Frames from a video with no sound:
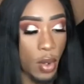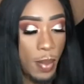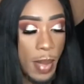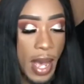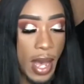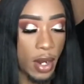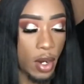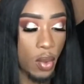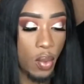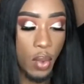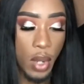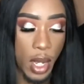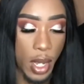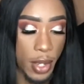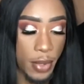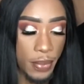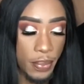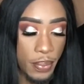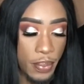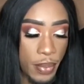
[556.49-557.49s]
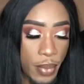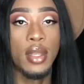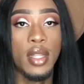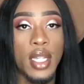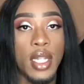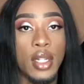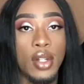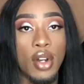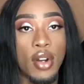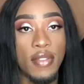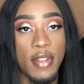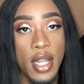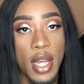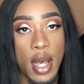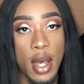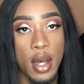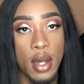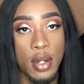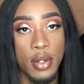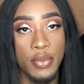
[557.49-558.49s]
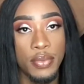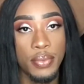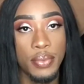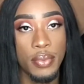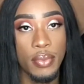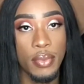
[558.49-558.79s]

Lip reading: matter what. The L'Oreal